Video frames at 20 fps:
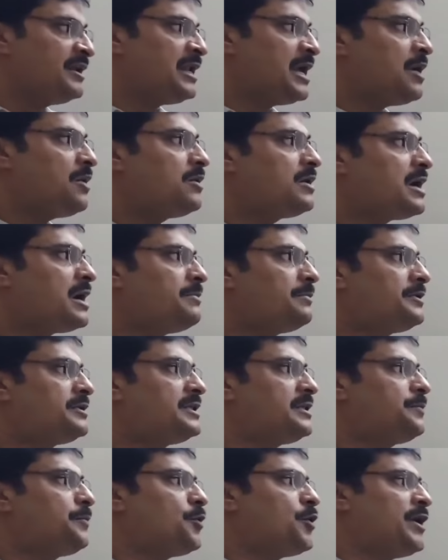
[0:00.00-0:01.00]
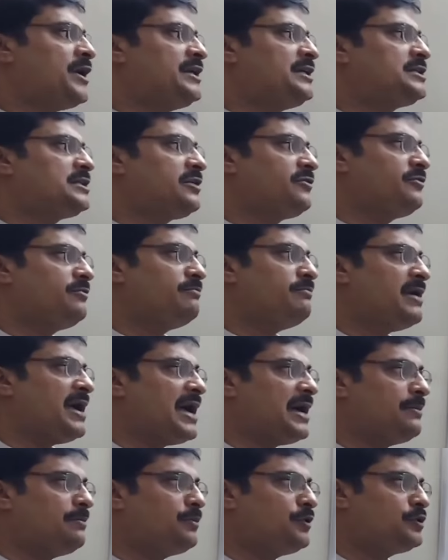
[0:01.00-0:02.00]
Now come to the point of
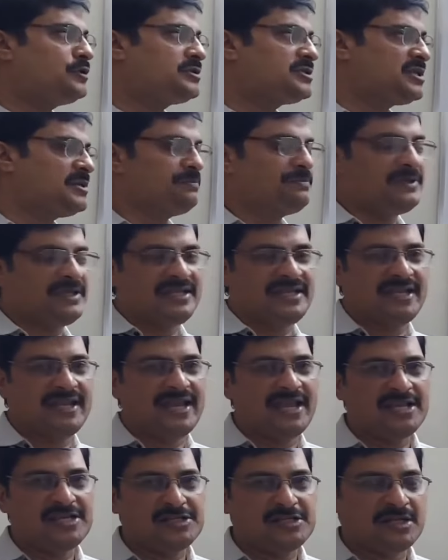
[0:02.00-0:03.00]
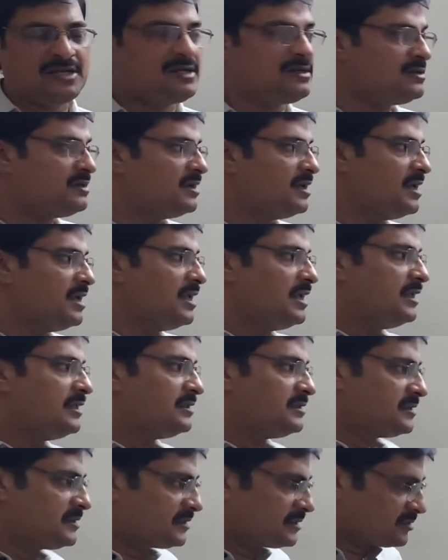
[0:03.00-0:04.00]
bamboo strip irrigation
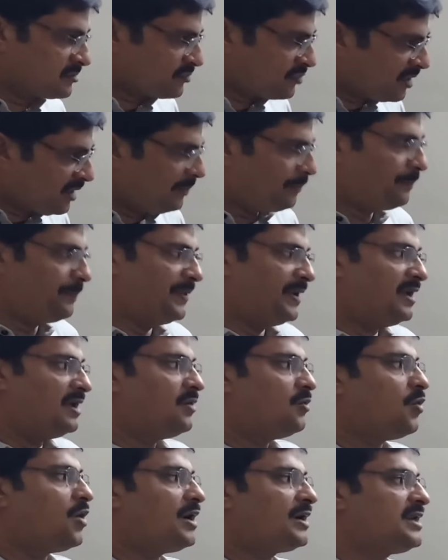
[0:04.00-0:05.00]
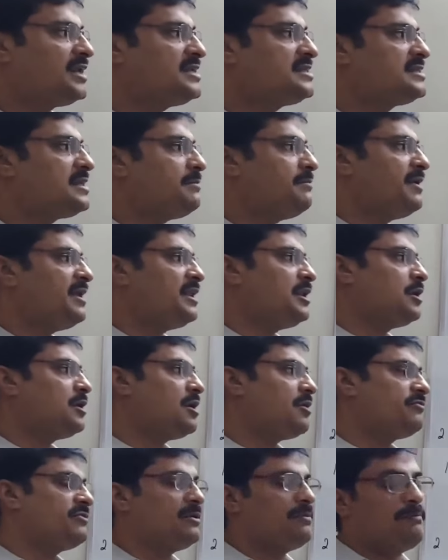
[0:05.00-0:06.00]
strip. What is the
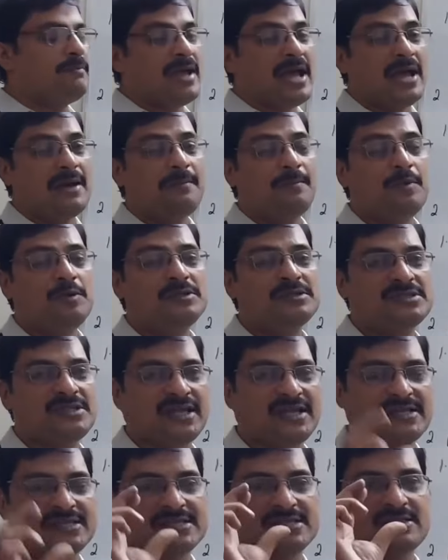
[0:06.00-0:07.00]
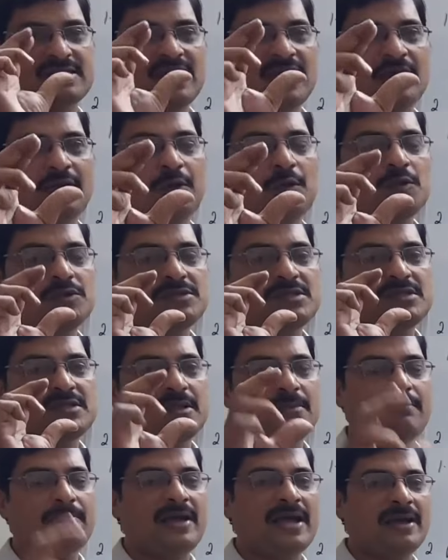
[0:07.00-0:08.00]
meaning of the bamboo sticks? They are using
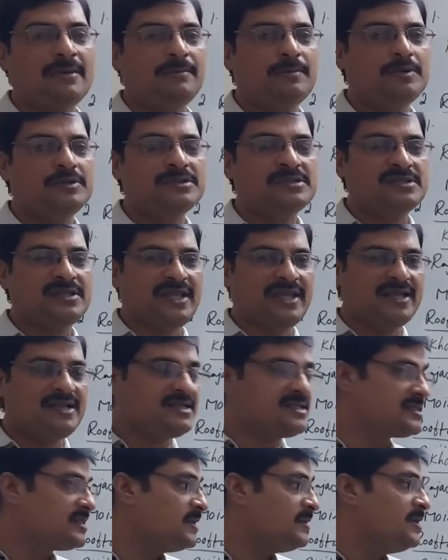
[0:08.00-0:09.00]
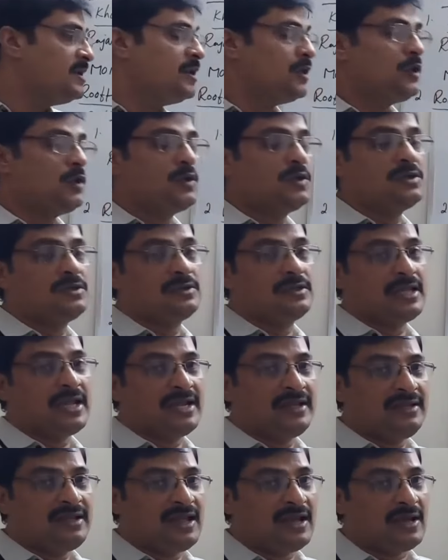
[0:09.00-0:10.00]
the bamboo sticks
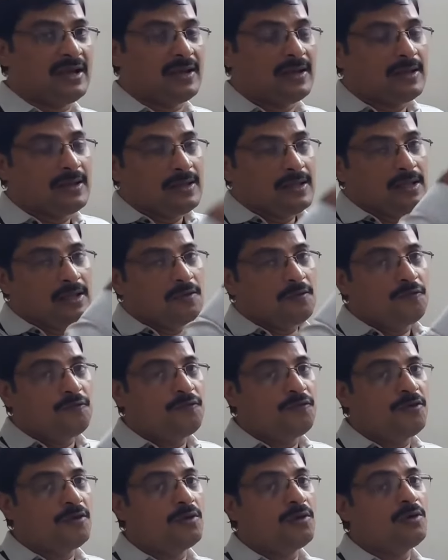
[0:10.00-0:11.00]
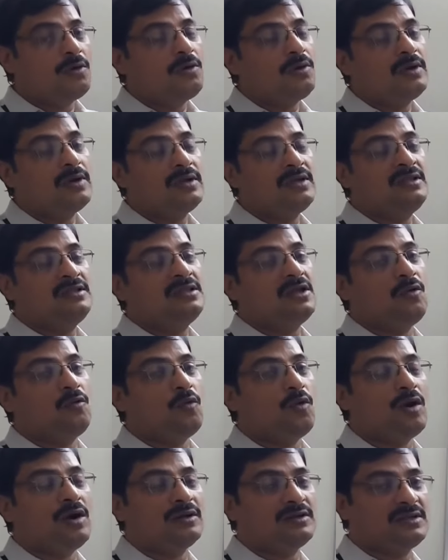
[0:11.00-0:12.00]
and the flow in the
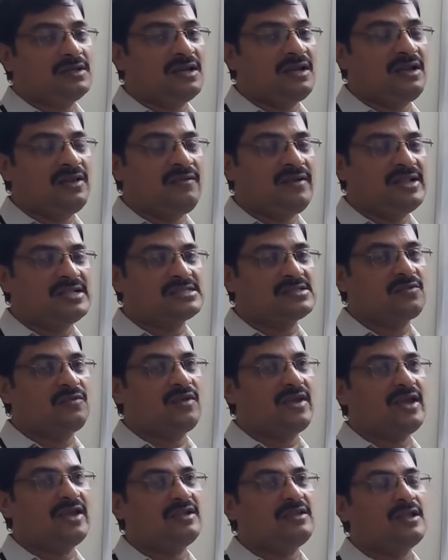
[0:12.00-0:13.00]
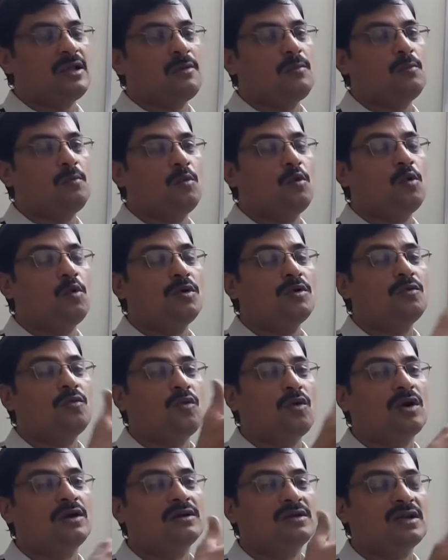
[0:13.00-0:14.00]
water levels where the more
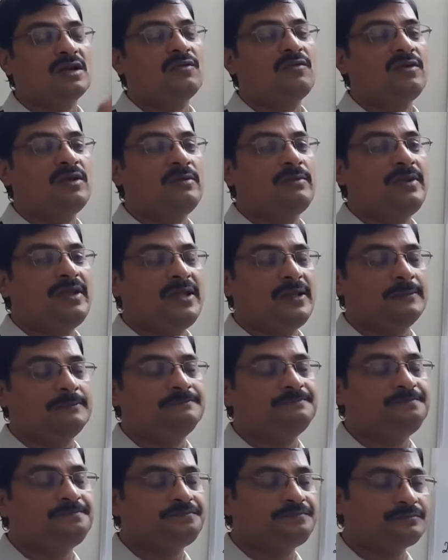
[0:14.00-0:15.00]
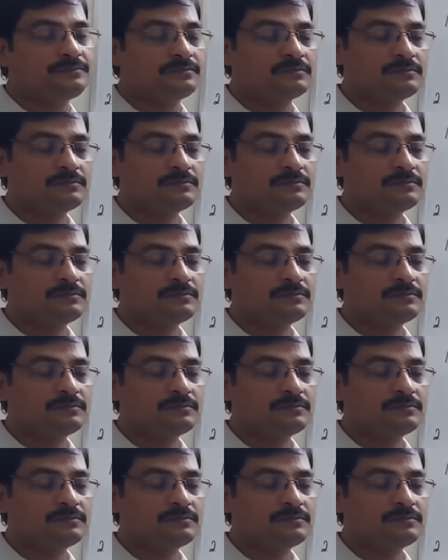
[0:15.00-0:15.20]
water will be,